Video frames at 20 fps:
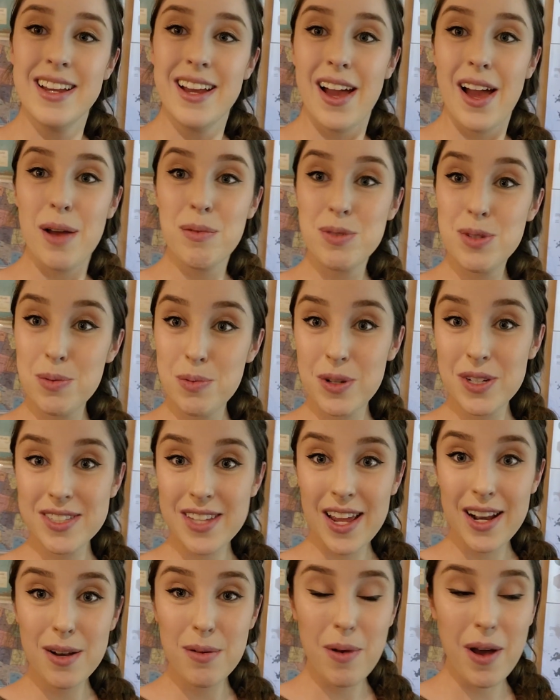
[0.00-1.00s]
I'm super
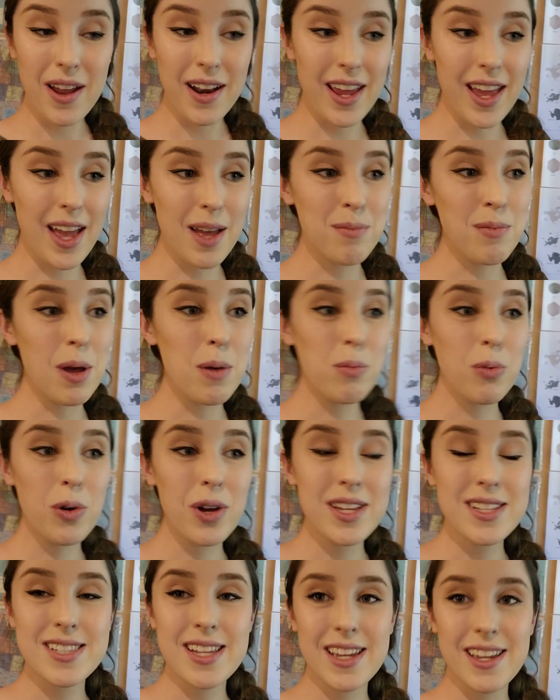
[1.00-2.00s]
excited about it. And my
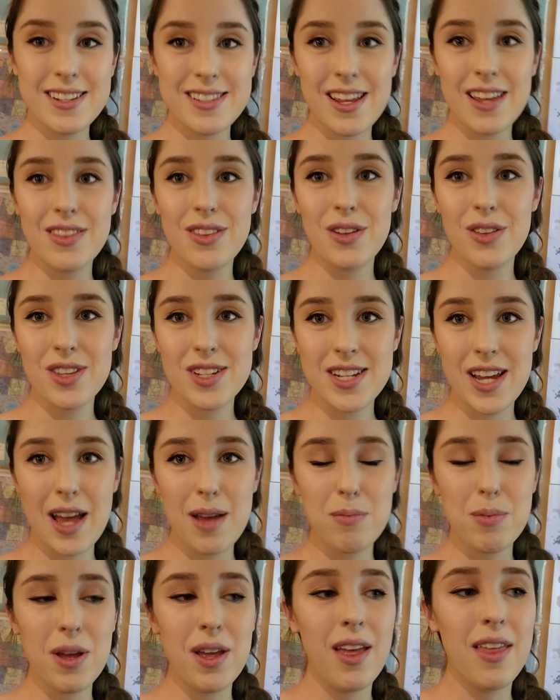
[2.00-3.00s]
boys, like I said, they're the
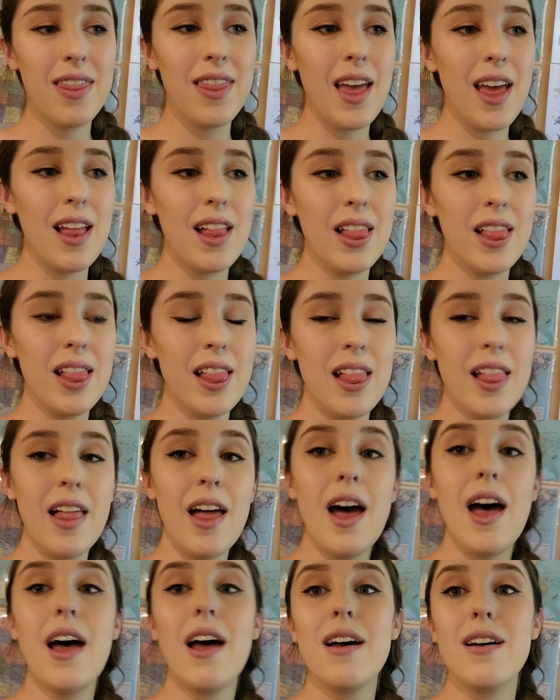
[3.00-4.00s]
type, they
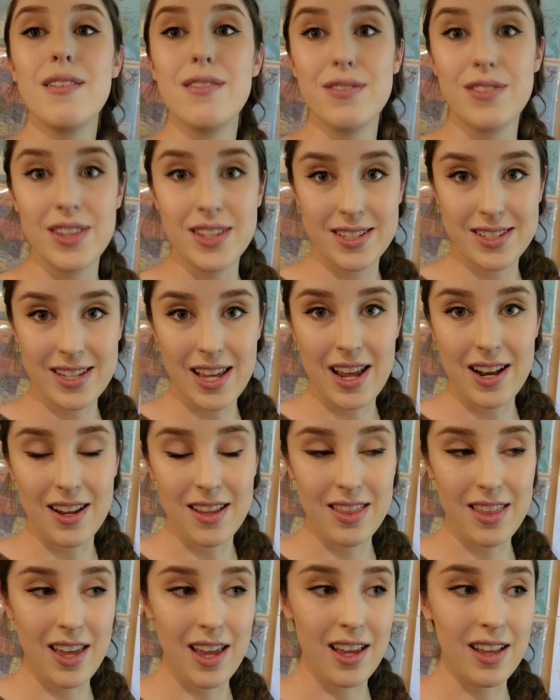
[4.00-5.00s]
love this kind
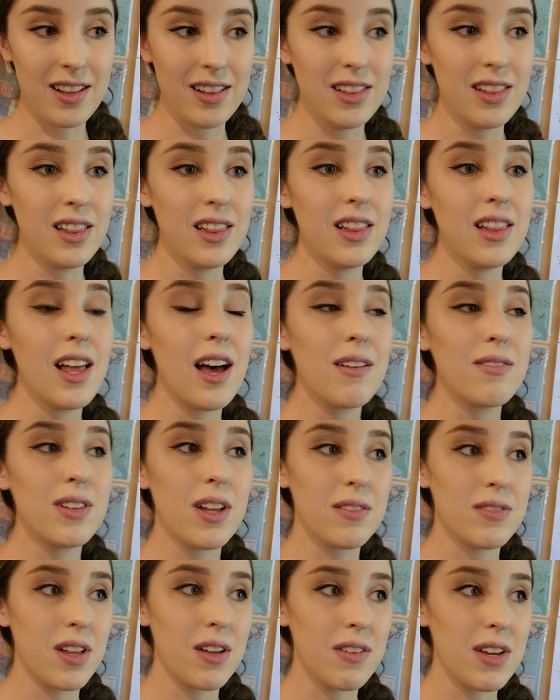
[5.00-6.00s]
of thing. Love
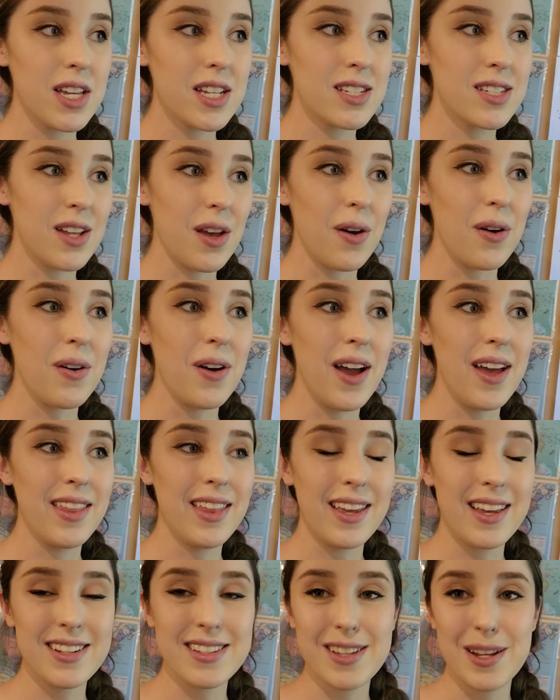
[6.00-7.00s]
it. So I
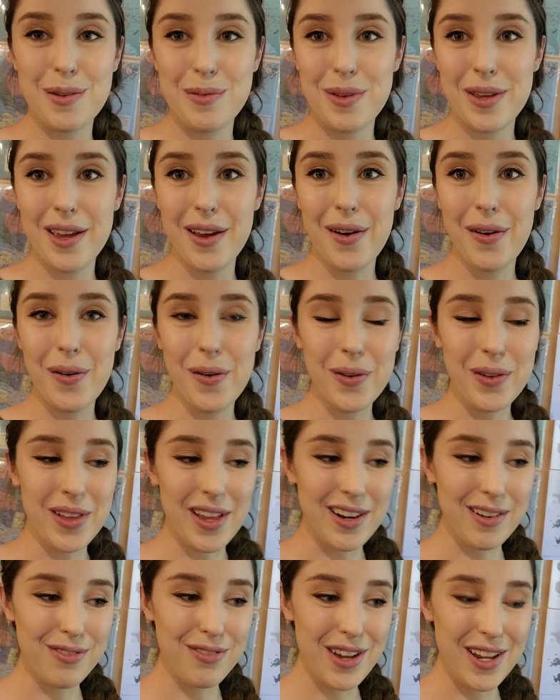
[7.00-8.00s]
think it's going to be a whole
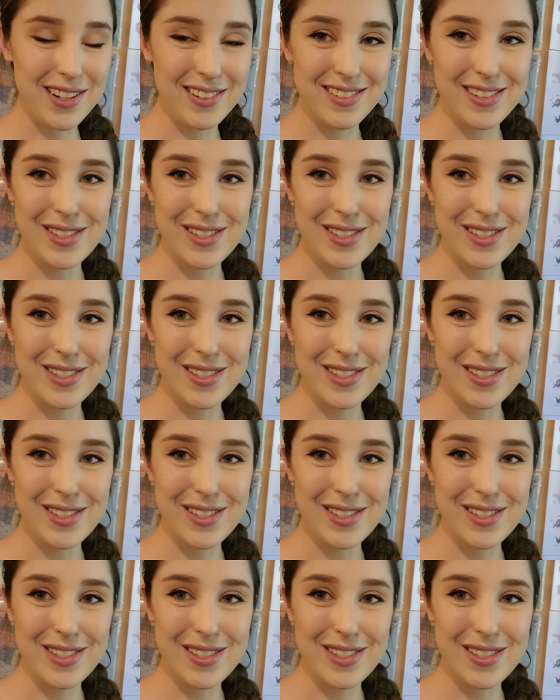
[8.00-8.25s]
lot of fun.